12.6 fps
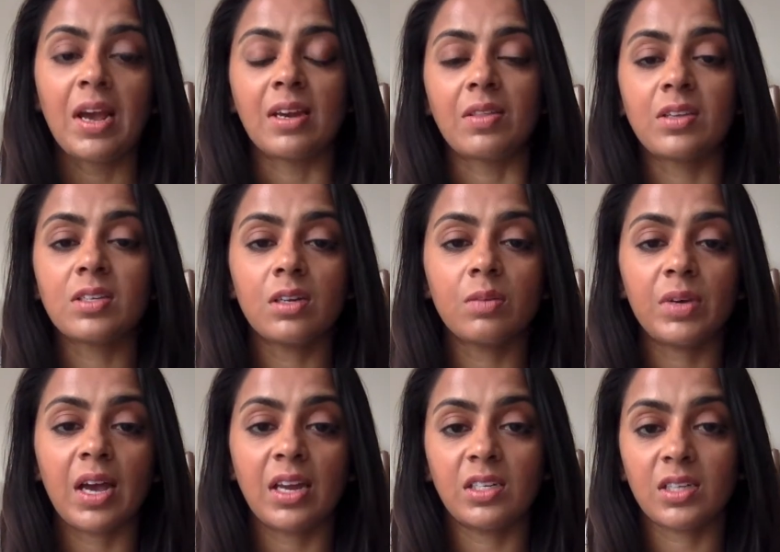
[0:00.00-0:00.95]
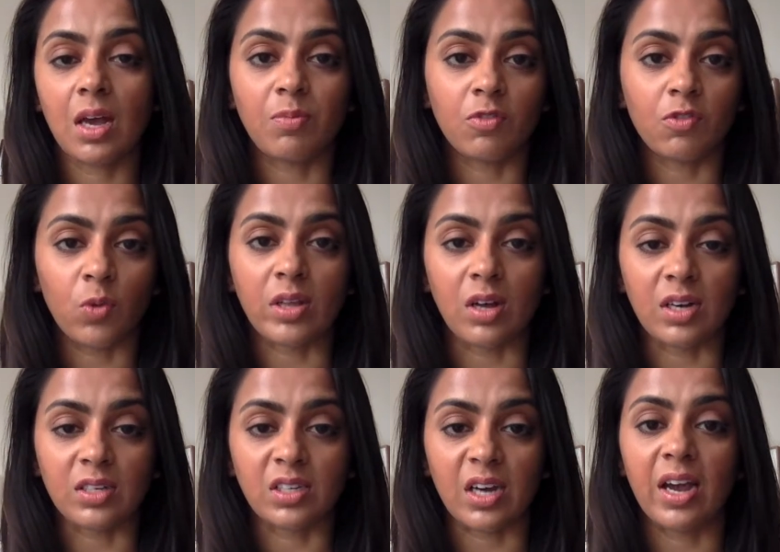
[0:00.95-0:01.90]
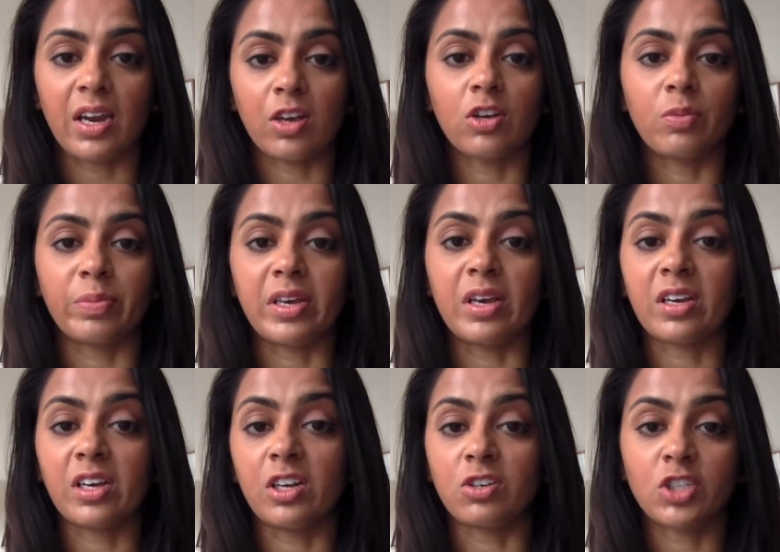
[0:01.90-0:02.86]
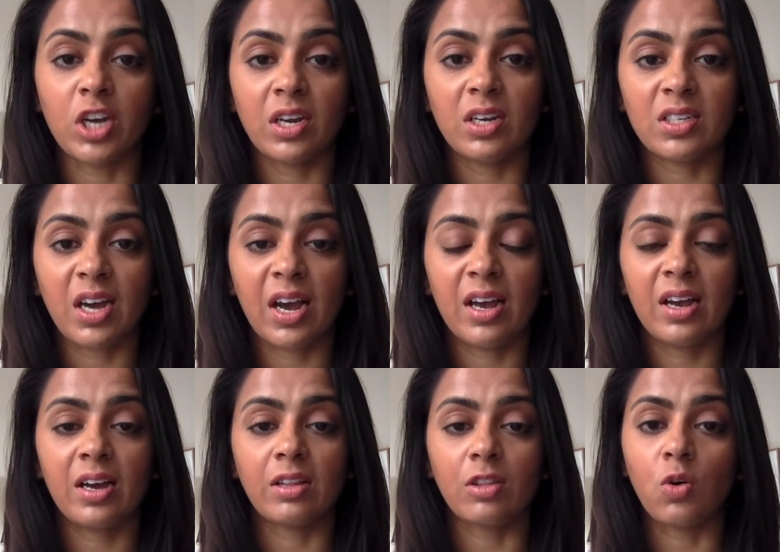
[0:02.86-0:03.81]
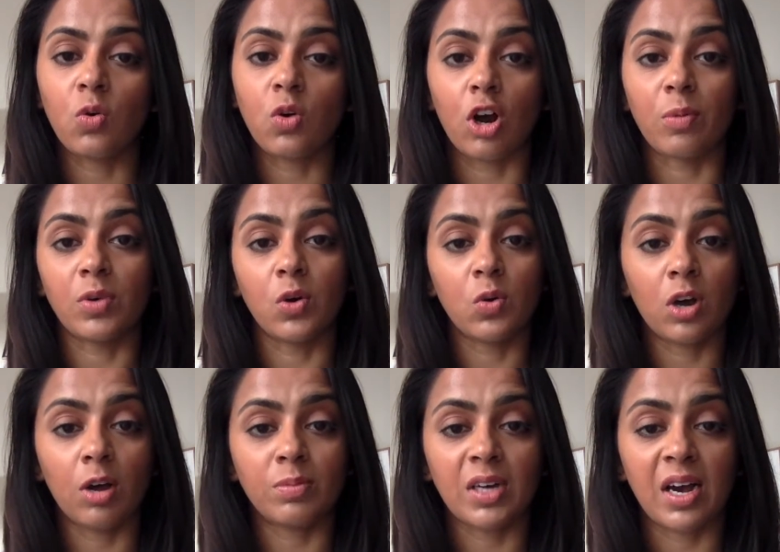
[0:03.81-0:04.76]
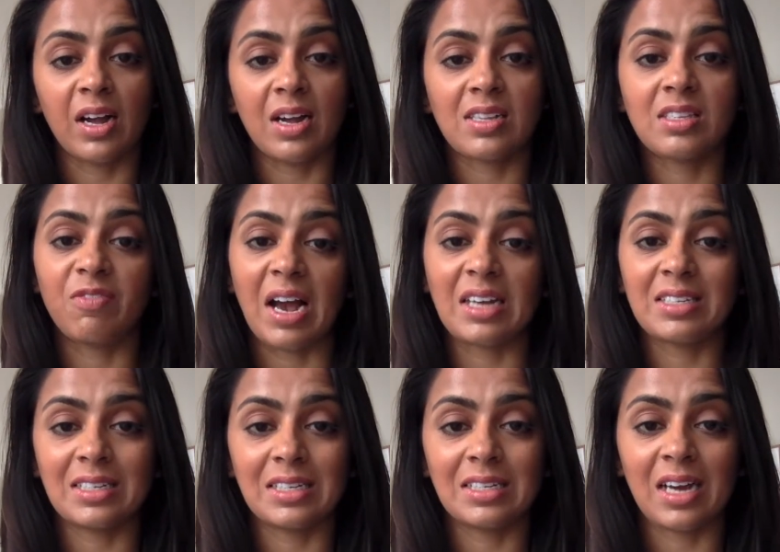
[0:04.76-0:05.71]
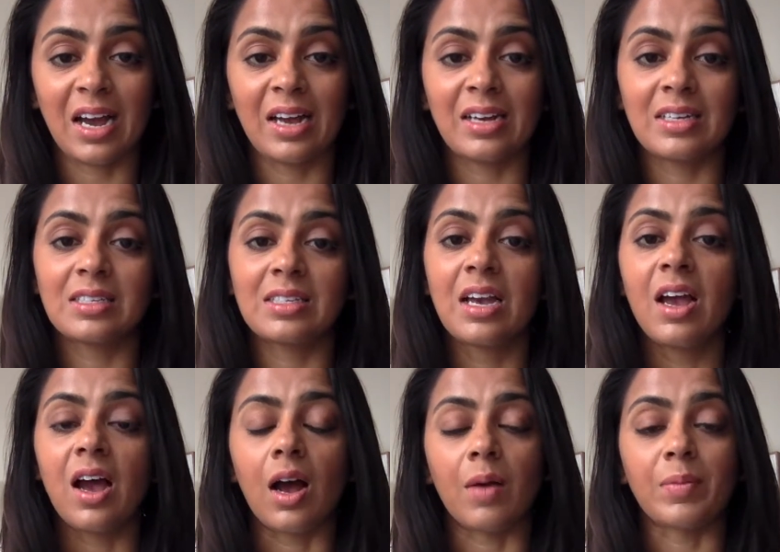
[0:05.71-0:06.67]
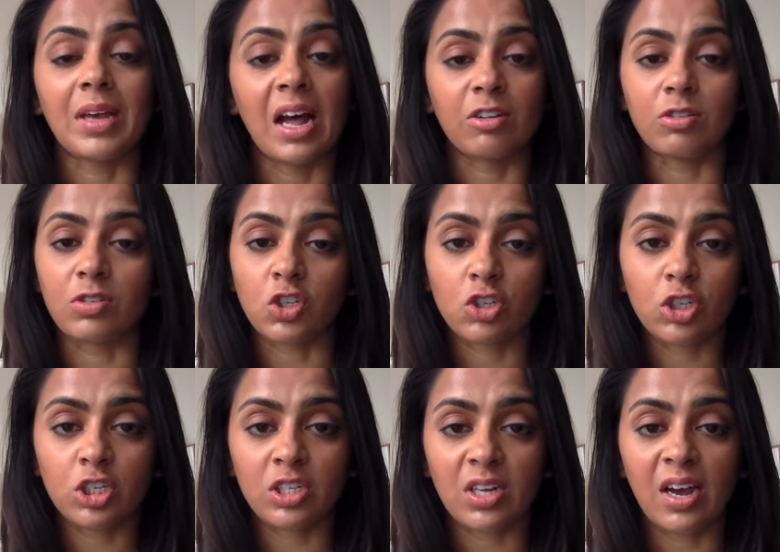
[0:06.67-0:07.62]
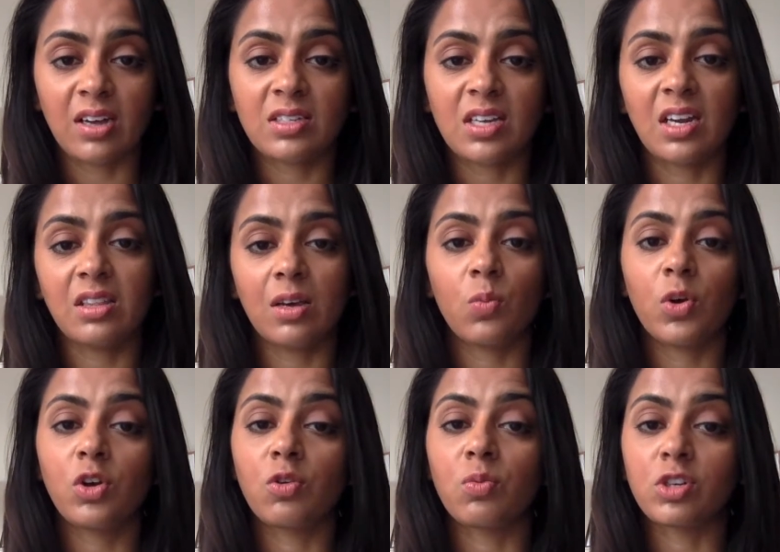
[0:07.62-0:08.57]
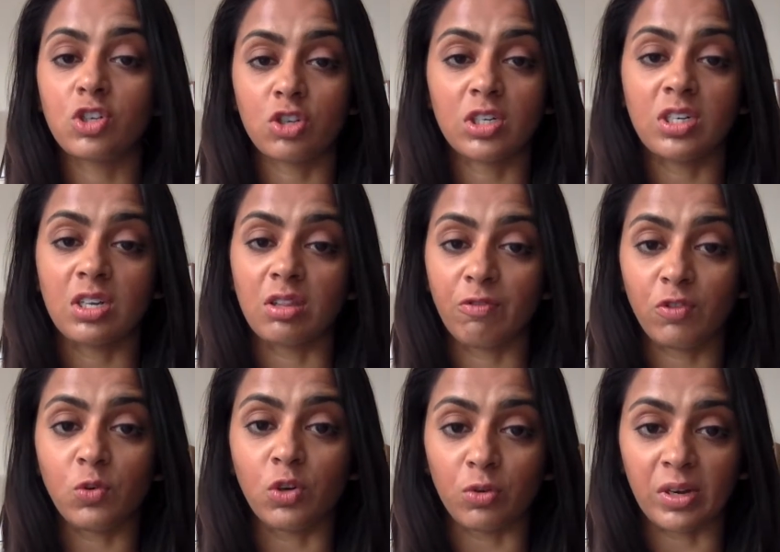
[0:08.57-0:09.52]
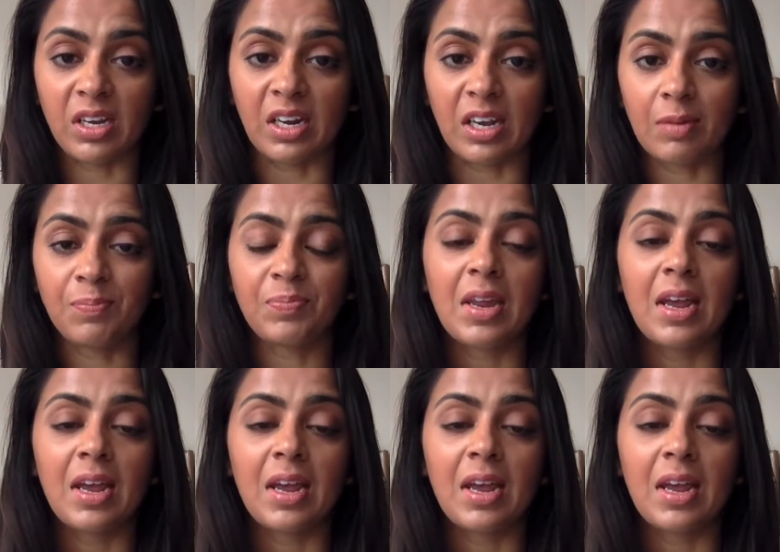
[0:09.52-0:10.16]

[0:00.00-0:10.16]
Now, this could be any type of weight loss diet. It could be a ketogenic diet, low carb, no carb diets, fasting diets, calorie restriction diets, anything where you're restricting the food you're eating.